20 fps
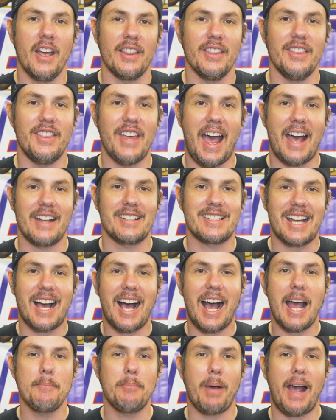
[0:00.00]
that
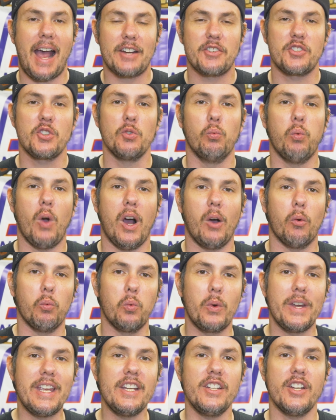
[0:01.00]
tie back to what
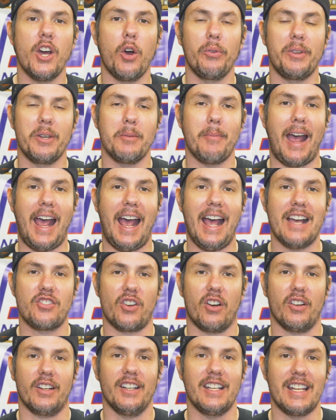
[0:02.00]
we know them as
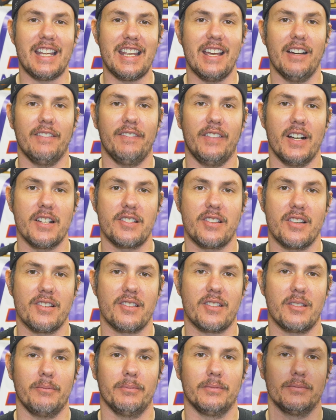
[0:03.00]
on an EFI
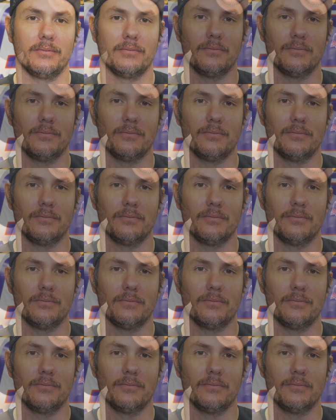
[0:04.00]
system.